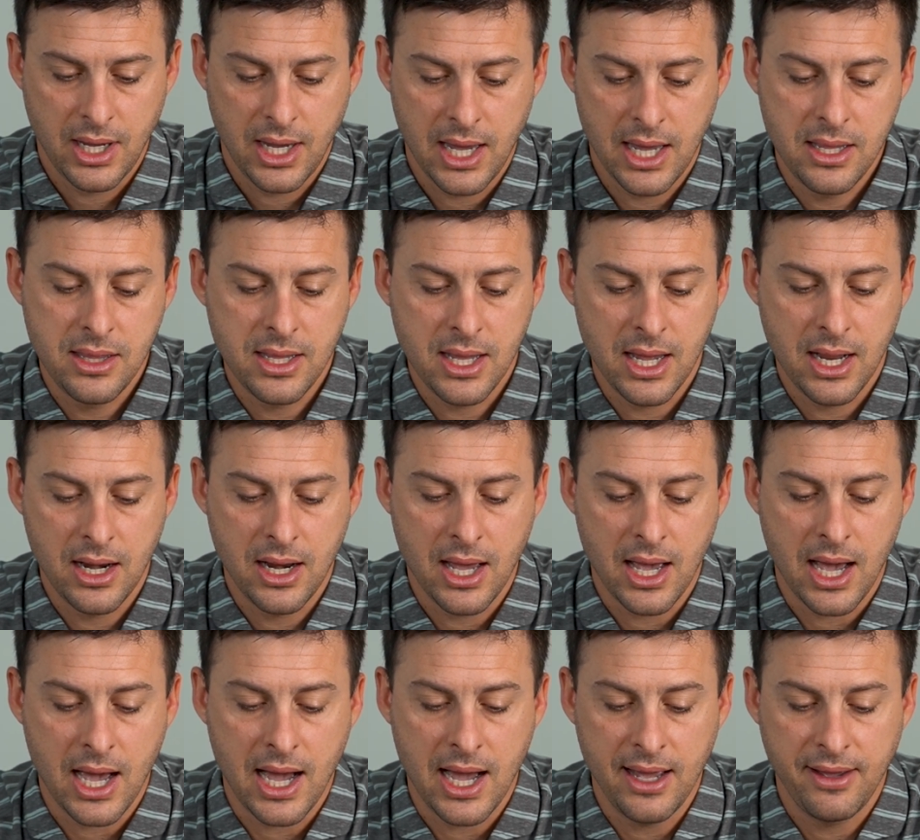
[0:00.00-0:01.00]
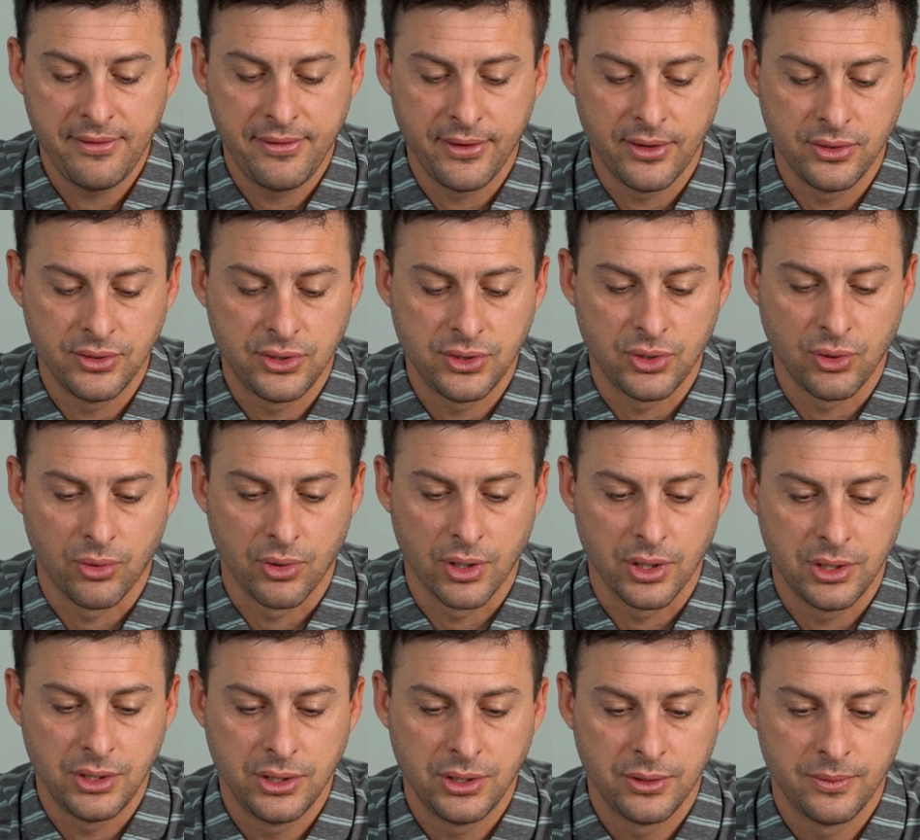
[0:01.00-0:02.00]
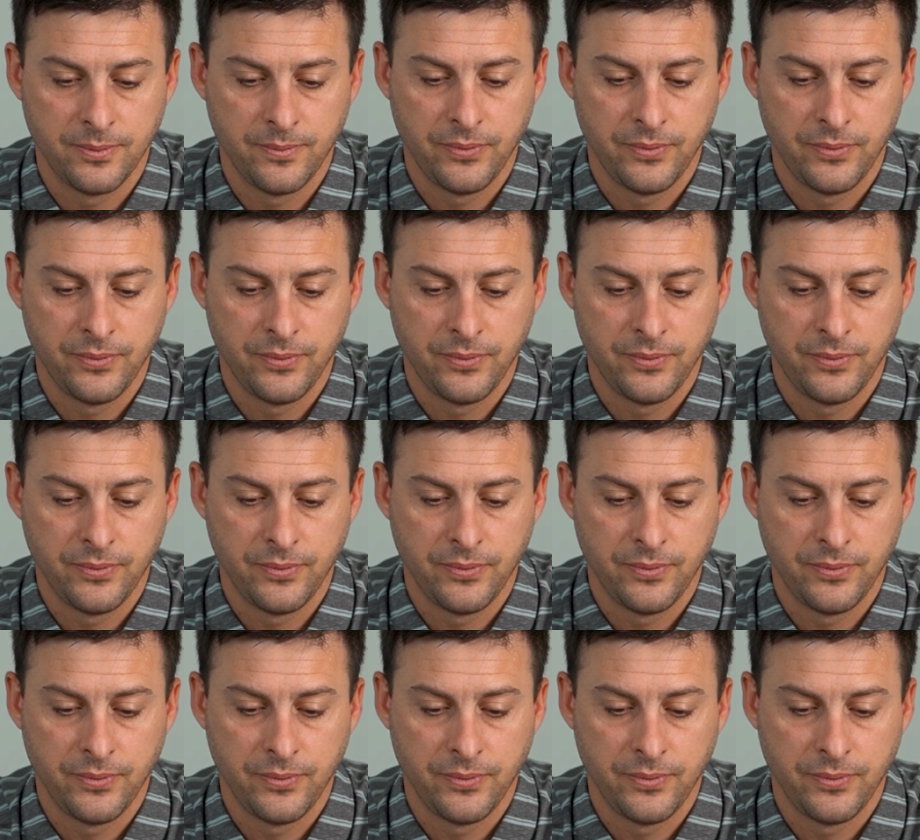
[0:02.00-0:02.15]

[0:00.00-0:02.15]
and then iPhone storage.